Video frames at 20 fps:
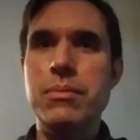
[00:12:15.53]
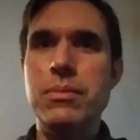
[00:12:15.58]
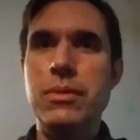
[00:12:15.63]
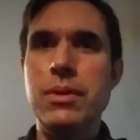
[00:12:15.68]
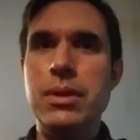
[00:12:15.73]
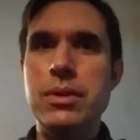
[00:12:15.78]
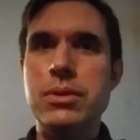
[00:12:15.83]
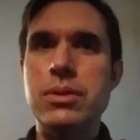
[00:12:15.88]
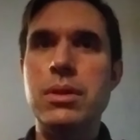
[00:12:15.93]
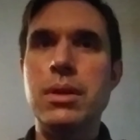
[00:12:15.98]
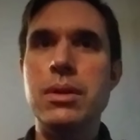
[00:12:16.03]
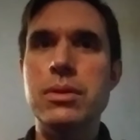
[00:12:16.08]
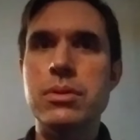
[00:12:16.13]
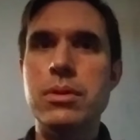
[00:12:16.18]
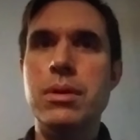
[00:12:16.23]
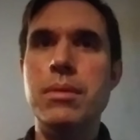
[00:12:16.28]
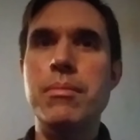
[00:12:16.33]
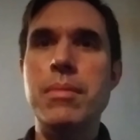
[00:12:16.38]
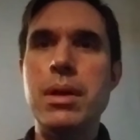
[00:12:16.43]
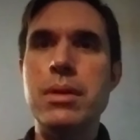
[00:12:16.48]
These things
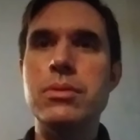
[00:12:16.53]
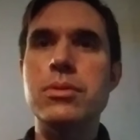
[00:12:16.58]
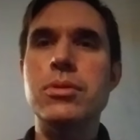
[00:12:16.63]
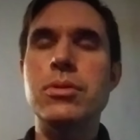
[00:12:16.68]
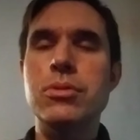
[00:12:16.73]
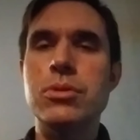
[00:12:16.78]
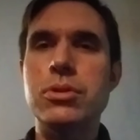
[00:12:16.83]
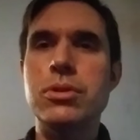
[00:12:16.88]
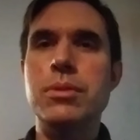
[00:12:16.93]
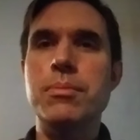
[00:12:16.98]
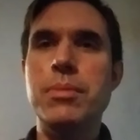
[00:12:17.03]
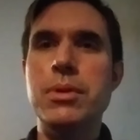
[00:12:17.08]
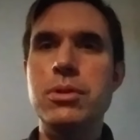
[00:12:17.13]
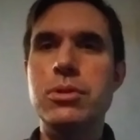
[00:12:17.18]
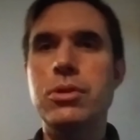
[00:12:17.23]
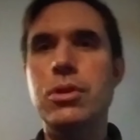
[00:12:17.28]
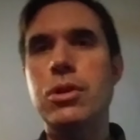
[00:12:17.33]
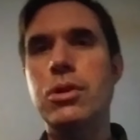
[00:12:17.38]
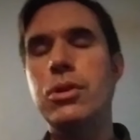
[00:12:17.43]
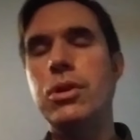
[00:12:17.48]
are meant to be
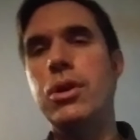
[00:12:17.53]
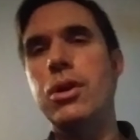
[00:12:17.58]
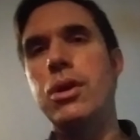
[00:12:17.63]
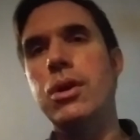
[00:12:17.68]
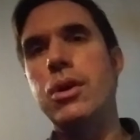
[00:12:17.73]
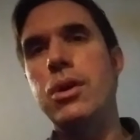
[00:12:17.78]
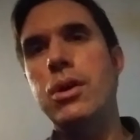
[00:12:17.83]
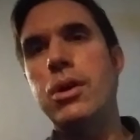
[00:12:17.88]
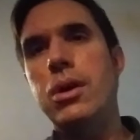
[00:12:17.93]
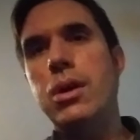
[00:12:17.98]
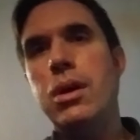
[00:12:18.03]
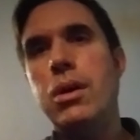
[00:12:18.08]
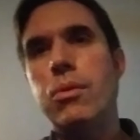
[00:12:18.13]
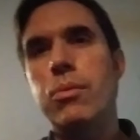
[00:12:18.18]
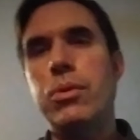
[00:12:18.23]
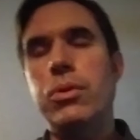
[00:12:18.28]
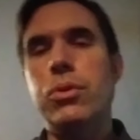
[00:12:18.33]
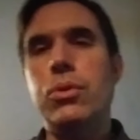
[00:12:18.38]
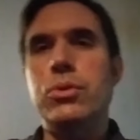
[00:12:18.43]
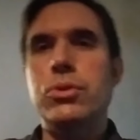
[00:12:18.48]
shared
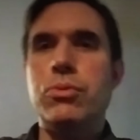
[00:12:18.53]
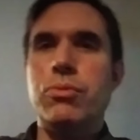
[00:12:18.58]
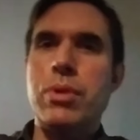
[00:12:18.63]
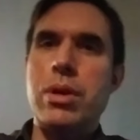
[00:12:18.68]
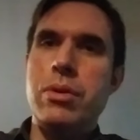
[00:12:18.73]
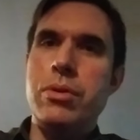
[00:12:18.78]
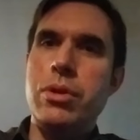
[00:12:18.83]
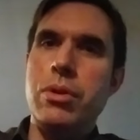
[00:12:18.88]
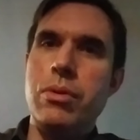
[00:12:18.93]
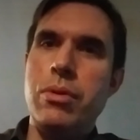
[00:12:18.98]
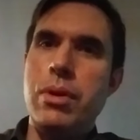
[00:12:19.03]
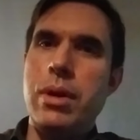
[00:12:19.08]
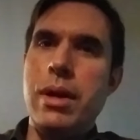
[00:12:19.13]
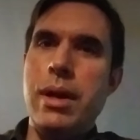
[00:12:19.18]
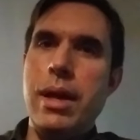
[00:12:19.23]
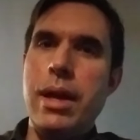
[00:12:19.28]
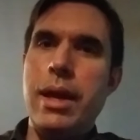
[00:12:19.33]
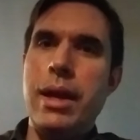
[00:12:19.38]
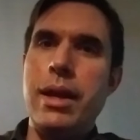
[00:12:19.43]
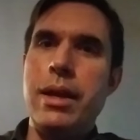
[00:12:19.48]
with those around you,
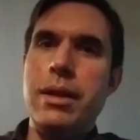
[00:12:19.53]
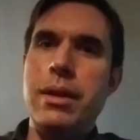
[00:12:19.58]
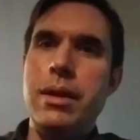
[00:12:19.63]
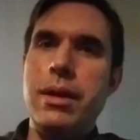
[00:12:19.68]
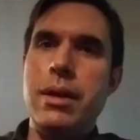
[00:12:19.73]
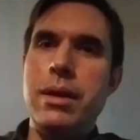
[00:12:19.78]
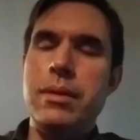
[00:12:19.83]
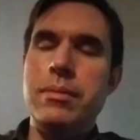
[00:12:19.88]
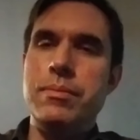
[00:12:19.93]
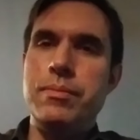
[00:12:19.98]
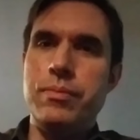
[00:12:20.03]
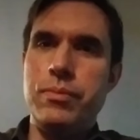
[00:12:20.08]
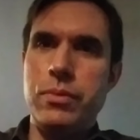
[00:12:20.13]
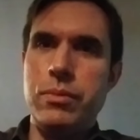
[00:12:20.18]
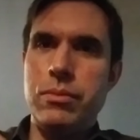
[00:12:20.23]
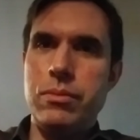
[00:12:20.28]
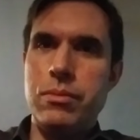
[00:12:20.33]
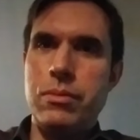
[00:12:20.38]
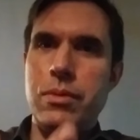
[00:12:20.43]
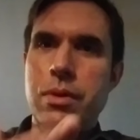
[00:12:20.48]
and
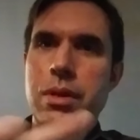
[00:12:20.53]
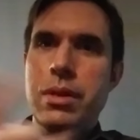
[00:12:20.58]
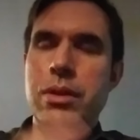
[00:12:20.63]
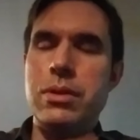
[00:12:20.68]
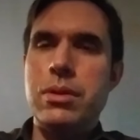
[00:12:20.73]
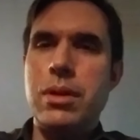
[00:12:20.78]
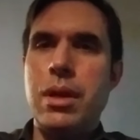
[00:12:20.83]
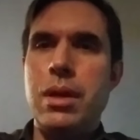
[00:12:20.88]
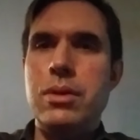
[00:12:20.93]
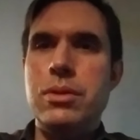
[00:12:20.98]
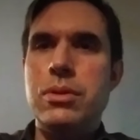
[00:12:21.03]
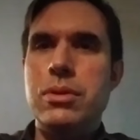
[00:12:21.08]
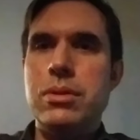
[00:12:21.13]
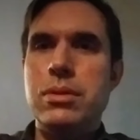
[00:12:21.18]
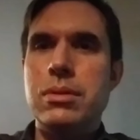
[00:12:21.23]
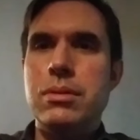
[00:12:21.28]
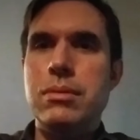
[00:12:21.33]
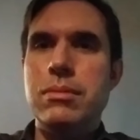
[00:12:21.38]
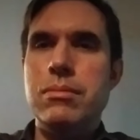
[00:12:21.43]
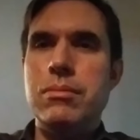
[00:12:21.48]
in this
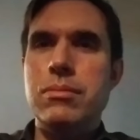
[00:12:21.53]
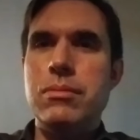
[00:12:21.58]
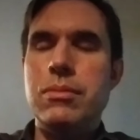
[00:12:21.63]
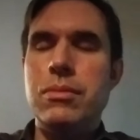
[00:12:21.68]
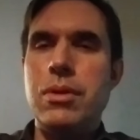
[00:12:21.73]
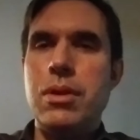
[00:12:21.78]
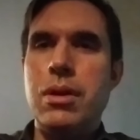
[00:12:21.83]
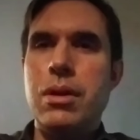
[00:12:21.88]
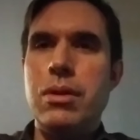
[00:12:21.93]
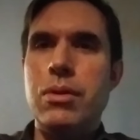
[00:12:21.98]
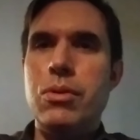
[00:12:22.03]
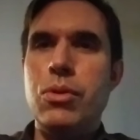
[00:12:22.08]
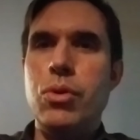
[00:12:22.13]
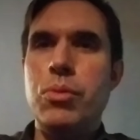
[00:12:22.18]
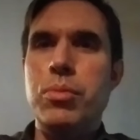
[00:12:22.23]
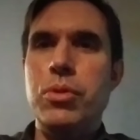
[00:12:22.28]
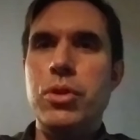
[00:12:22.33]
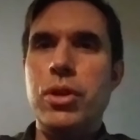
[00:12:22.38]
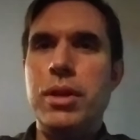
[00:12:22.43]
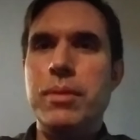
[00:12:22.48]
case,
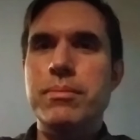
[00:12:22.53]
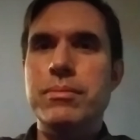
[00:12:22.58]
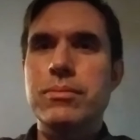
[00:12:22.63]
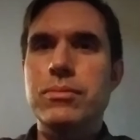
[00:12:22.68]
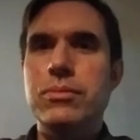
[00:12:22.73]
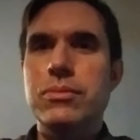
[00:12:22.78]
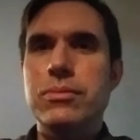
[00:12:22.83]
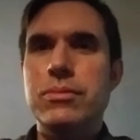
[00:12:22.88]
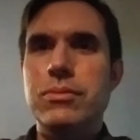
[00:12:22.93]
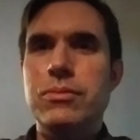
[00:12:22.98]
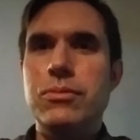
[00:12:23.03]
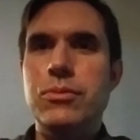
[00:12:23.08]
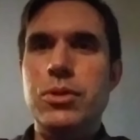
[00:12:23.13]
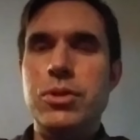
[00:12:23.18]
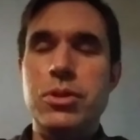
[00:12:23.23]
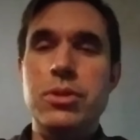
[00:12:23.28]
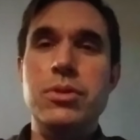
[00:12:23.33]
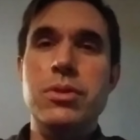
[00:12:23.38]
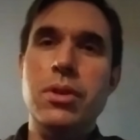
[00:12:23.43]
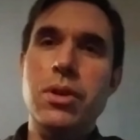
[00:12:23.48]
globally,
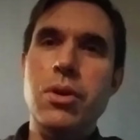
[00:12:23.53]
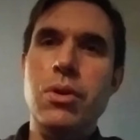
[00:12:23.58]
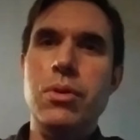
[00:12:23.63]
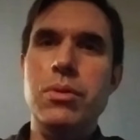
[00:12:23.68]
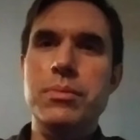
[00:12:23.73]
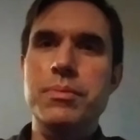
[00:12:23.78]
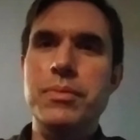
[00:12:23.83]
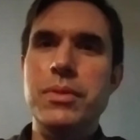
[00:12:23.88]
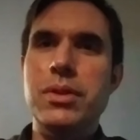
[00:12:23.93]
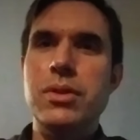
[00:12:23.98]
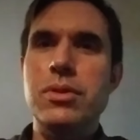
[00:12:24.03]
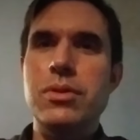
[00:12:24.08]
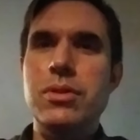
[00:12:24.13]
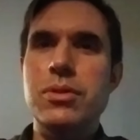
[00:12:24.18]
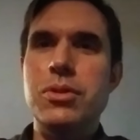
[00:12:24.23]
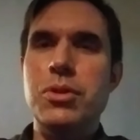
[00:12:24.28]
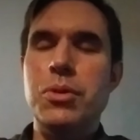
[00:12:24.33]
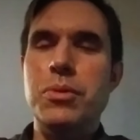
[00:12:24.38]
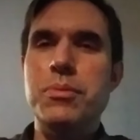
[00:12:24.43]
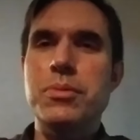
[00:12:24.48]
which is the goal
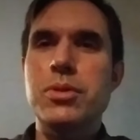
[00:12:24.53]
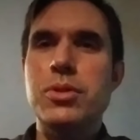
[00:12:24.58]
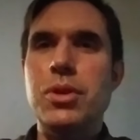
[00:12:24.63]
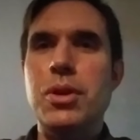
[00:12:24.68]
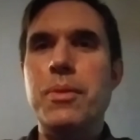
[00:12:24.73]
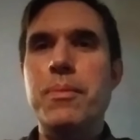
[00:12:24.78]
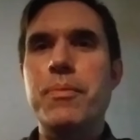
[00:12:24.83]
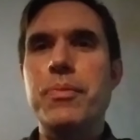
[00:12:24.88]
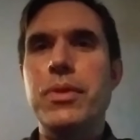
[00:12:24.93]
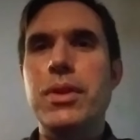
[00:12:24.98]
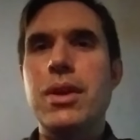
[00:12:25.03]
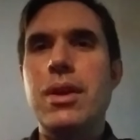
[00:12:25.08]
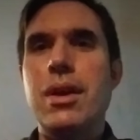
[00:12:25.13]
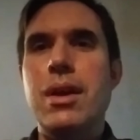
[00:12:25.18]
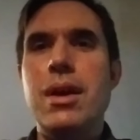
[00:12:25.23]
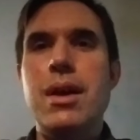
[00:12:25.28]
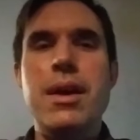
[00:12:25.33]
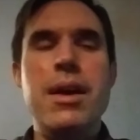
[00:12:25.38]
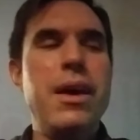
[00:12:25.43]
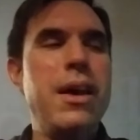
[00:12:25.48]
too. So
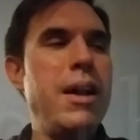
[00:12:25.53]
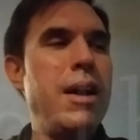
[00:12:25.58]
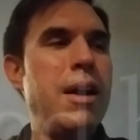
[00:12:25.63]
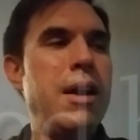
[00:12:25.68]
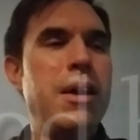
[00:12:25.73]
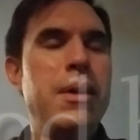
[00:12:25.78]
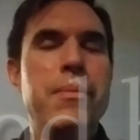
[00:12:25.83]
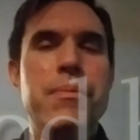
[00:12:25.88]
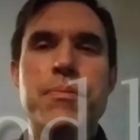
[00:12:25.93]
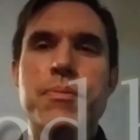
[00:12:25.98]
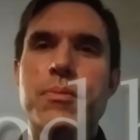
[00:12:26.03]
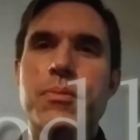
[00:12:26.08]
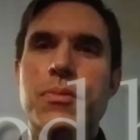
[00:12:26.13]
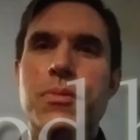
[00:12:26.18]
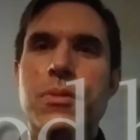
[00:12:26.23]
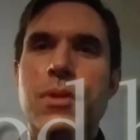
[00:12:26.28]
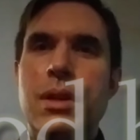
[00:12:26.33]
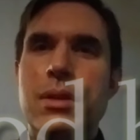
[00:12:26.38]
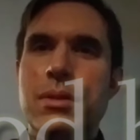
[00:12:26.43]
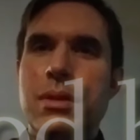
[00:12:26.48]

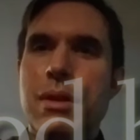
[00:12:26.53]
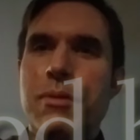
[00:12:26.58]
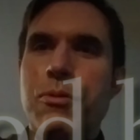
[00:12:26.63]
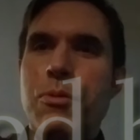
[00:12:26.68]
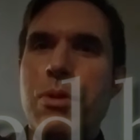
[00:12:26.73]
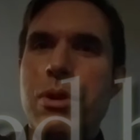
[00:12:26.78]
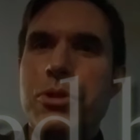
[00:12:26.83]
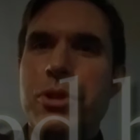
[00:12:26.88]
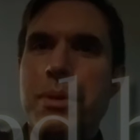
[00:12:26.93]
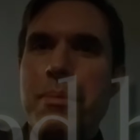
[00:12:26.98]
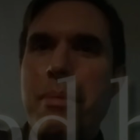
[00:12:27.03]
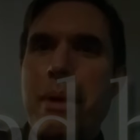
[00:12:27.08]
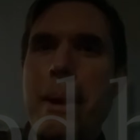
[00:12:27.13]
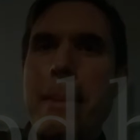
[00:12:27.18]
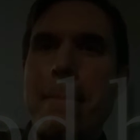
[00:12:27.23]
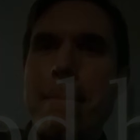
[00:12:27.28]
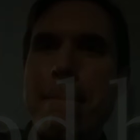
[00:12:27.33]
thanks a lot for watching. Bye.